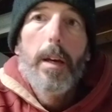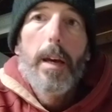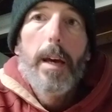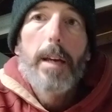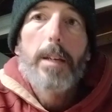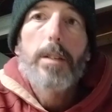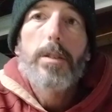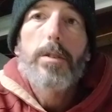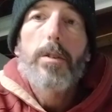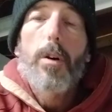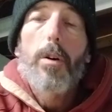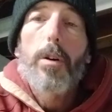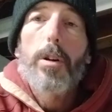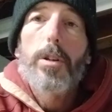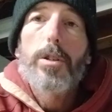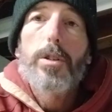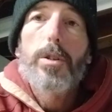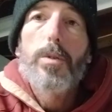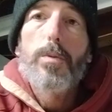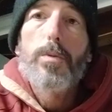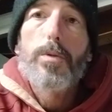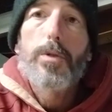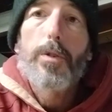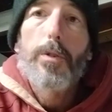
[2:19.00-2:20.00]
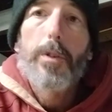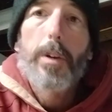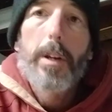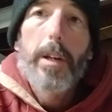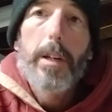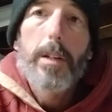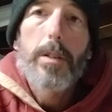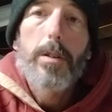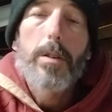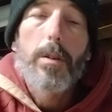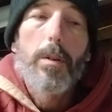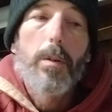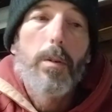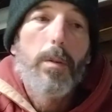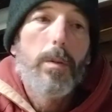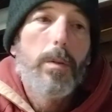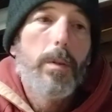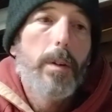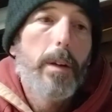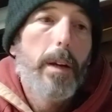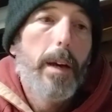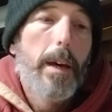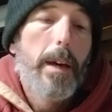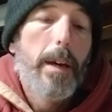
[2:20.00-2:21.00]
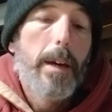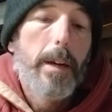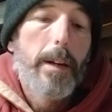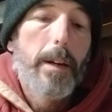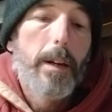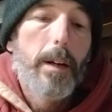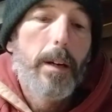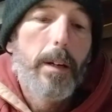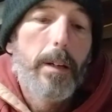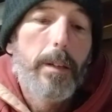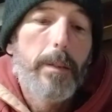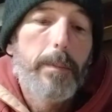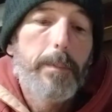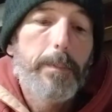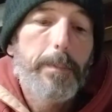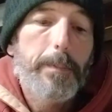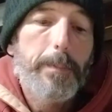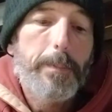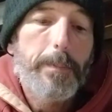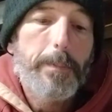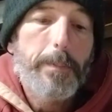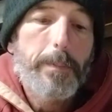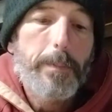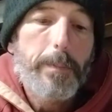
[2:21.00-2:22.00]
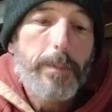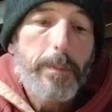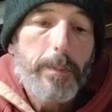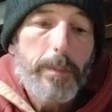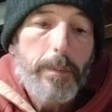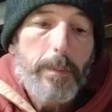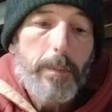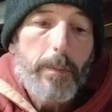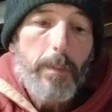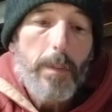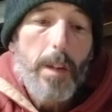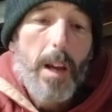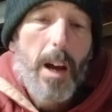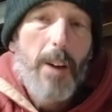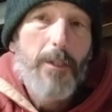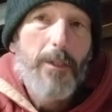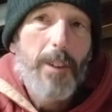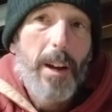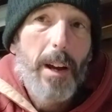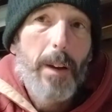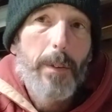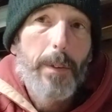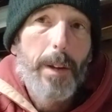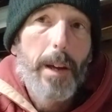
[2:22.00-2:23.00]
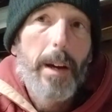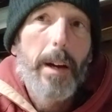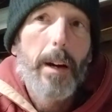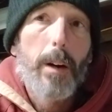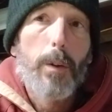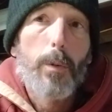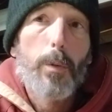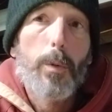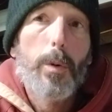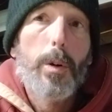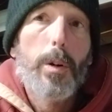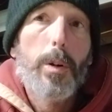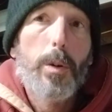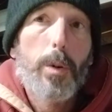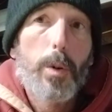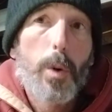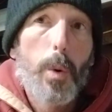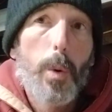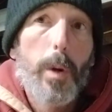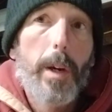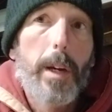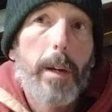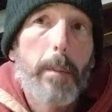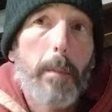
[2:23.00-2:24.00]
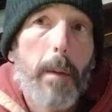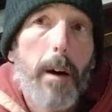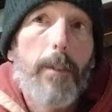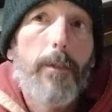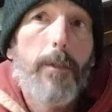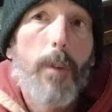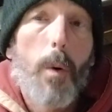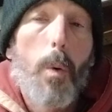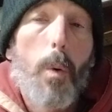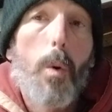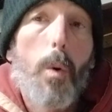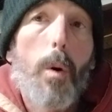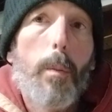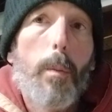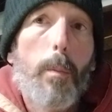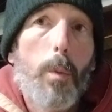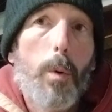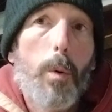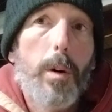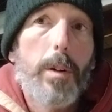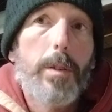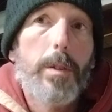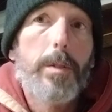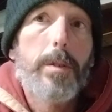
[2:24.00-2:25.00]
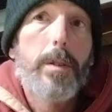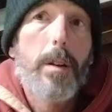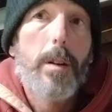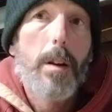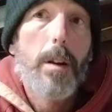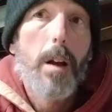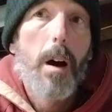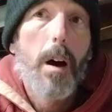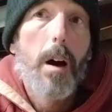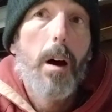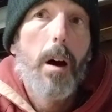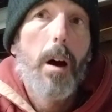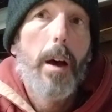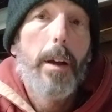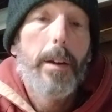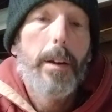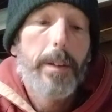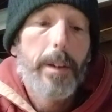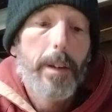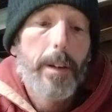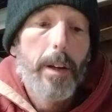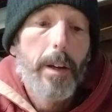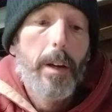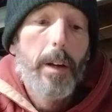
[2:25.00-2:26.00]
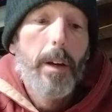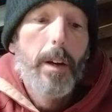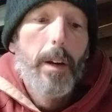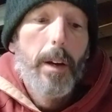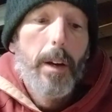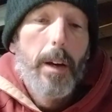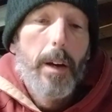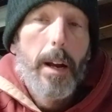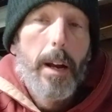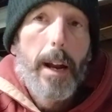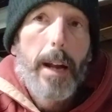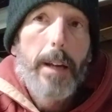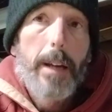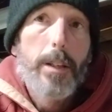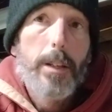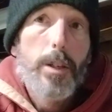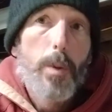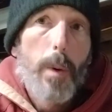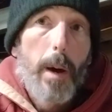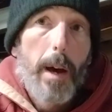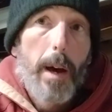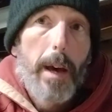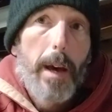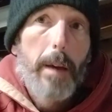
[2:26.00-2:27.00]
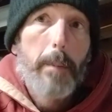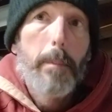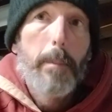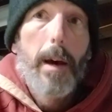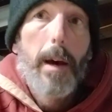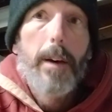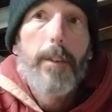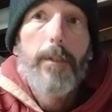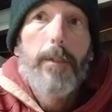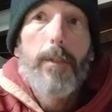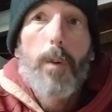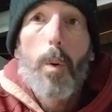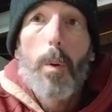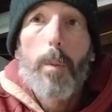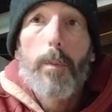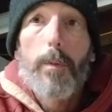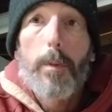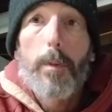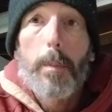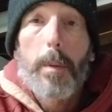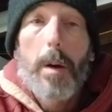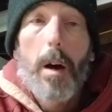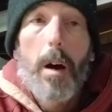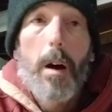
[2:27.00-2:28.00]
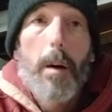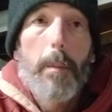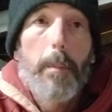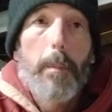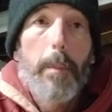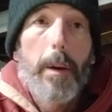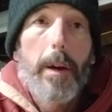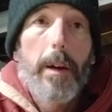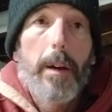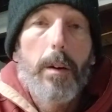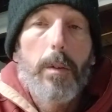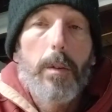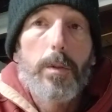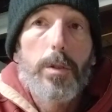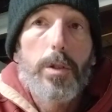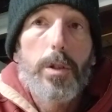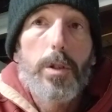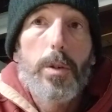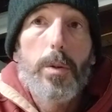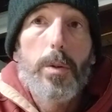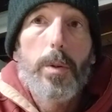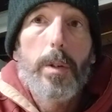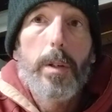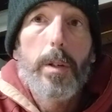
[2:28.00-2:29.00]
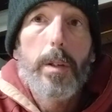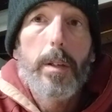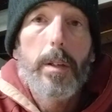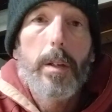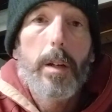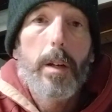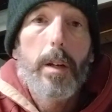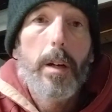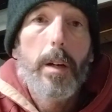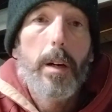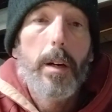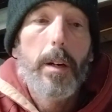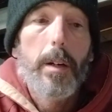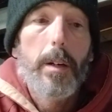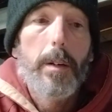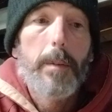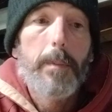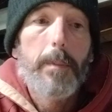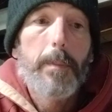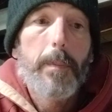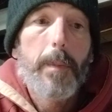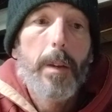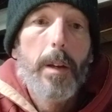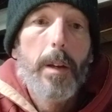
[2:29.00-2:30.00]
and started shooting traditional, and uh, I found out real quick my form was not and I knew I had bad form from compound shooting. Uh,